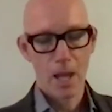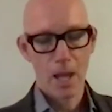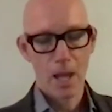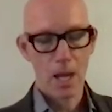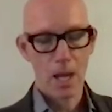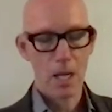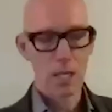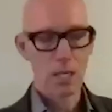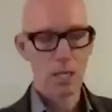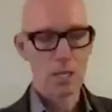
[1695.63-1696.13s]

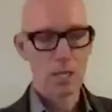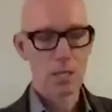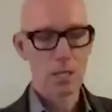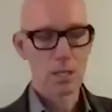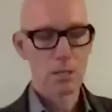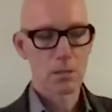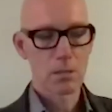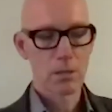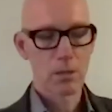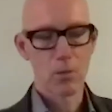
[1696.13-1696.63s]

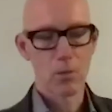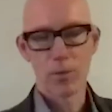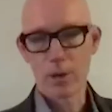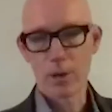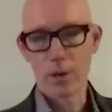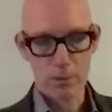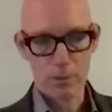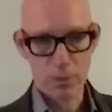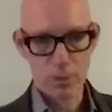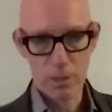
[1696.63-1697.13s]
And there are
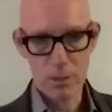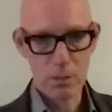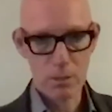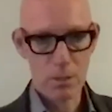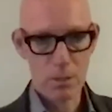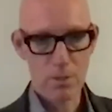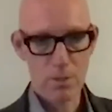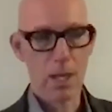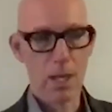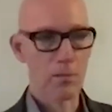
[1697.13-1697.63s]
various
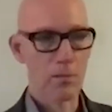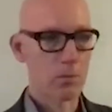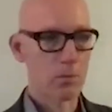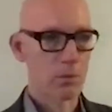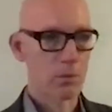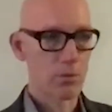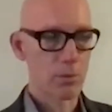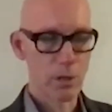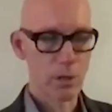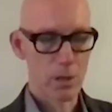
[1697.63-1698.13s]
reasons for that,
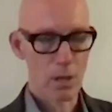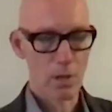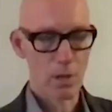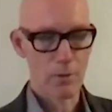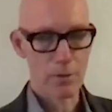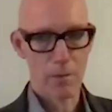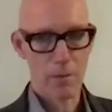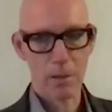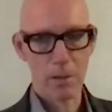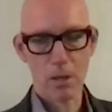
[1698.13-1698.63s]
which we don't
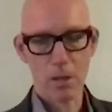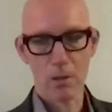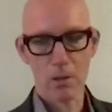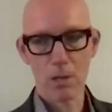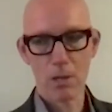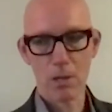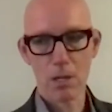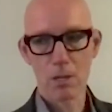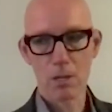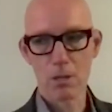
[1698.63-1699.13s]
have time to go
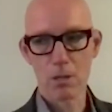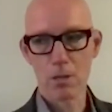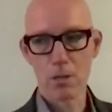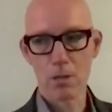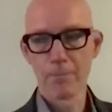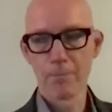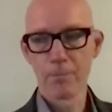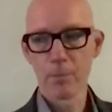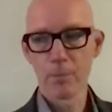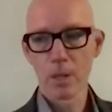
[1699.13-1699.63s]

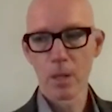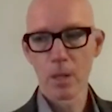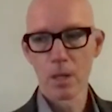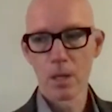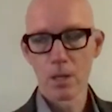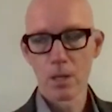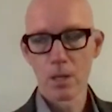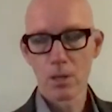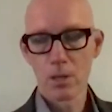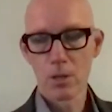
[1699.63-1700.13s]
into.
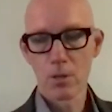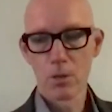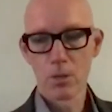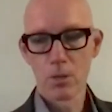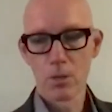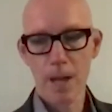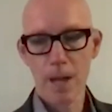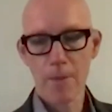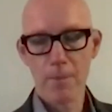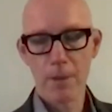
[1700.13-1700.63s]
So the
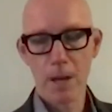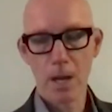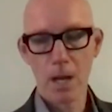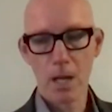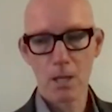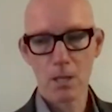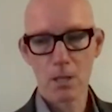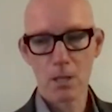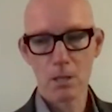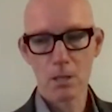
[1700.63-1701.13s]
newspaper
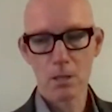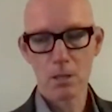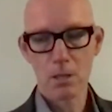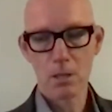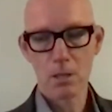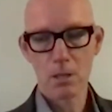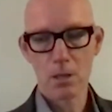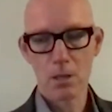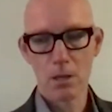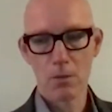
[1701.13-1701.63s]
asked
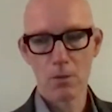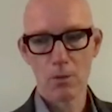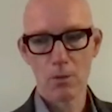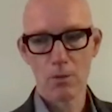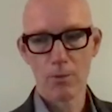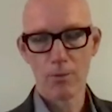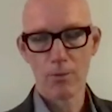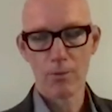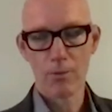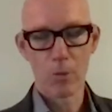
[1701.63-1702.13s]
uh,
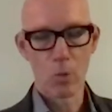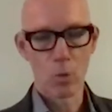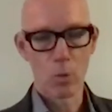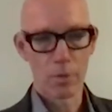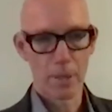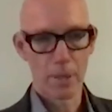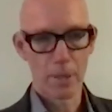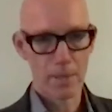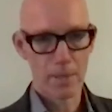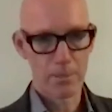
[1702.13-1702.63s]

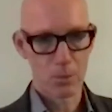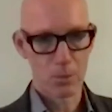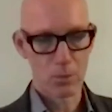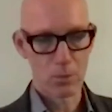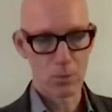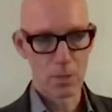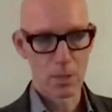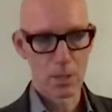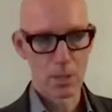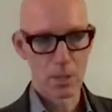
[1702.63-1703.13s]
four
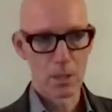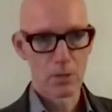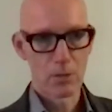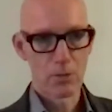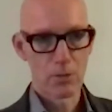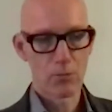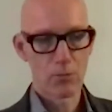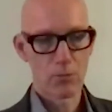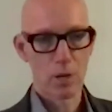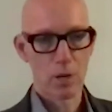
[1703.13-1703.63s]
people
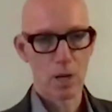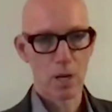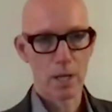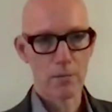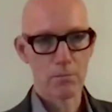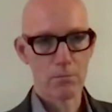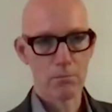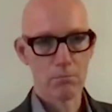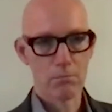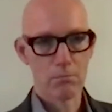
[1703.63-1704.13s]
to
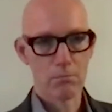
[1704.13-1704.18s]
write,